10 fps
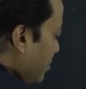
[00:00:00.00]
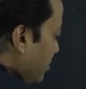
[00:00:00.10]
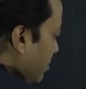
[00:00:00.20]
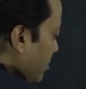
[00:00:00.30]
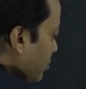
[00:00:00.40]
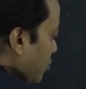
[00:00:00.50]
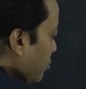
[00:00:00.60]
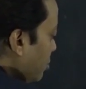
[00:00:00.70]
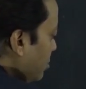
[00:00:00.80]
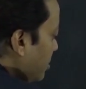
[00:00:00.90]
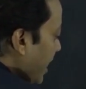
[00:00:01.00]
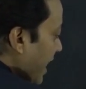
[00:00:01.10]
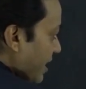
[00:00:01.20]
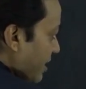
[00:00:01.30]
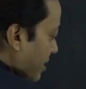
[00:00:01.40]
0
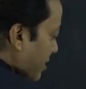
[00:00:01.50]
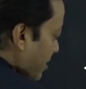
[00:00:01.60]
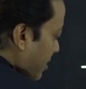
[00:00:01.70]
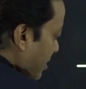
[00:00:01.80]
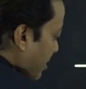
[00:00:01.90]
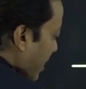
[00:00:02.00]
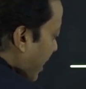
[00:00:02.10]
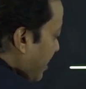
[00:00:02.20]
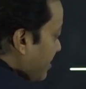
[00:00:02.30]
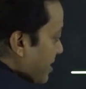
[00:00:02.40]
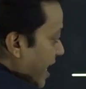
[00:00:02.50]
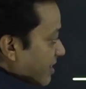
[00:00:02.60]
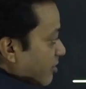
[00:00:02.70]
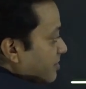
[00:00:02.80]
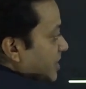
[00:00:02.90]
to L,
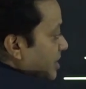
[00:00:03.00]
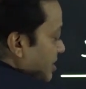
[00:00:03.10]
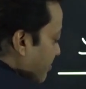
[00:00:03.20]
and sine